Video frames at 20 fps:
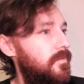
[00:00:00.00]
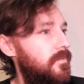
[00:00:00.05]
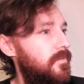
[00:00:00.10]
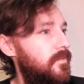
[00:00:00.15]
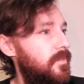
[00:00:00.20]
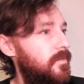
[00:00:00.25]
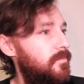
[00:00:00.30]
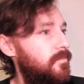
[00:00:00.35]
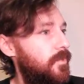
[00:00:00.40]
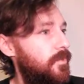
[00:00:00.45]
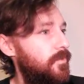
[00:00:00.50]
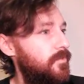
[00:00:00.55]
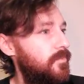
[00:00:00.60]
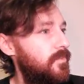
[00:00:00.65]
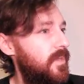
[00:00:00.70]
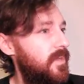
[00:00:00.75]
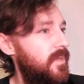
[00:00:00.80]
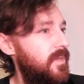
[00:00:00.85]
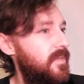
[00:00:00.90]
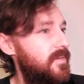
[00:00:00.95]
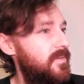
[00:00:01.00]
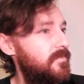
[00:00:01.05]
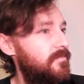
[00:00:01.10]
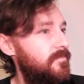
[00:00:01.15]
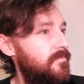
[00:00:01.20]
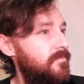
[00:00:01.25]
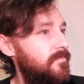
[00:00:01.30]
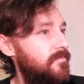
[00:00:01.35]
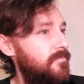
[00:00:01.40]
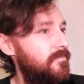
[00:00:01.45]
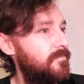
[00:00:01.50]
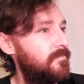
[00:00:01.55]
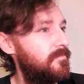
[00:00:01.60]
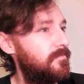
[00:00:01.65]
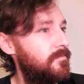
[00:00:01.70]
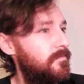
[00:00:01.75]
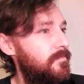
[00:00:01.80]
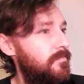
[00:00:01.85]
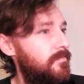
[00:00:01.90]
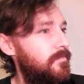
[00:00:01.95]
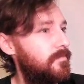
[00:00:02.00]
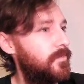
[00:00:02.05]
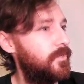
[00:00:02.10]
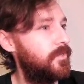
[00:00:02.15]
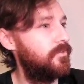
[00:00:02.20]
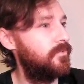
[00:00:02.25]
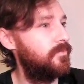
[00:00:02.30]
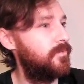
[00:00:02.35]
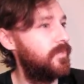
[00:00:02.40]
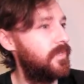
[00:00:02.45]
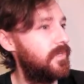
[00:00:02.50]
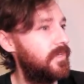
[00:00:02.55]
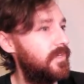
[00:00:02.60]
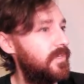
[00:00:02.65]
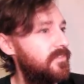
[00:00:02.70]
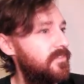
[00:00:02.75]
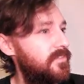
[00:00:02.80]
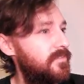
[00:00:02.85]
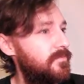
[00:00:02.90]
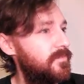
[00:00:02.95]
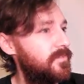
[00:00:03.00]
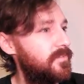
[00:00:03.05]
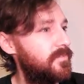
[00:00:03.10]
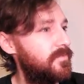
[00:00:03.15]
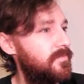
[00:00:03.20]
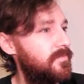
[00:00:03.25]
And both light, because we're light sims.